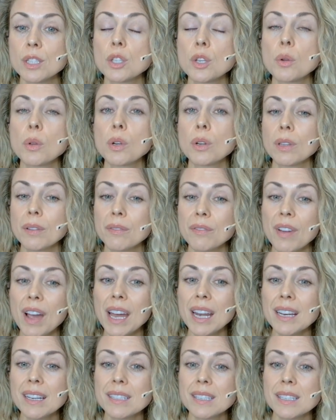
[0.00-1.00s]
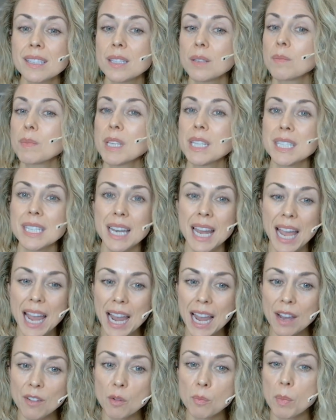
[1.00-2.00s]
So your lymphatic system doesn't
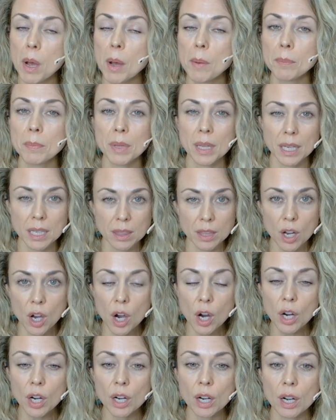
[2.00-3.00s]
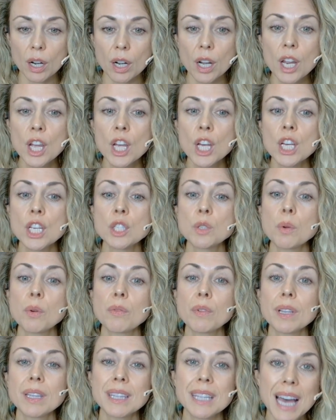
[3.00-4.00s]
have a pump like the heart, so it
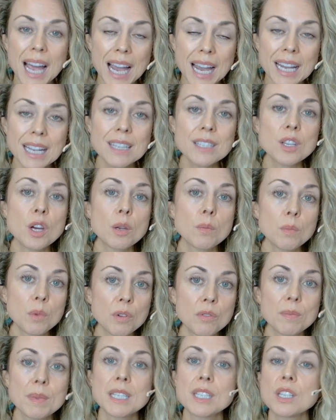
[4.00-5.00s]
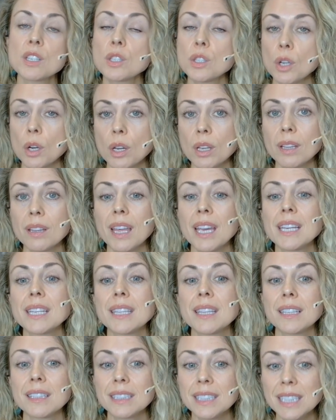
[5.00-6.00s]
relies on movement to circulate
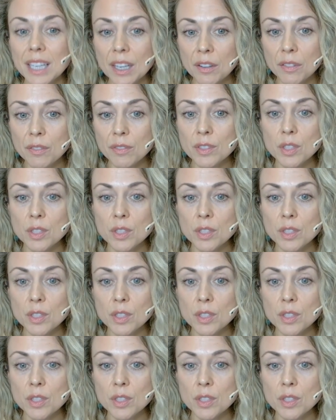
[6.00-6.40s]
the lymph.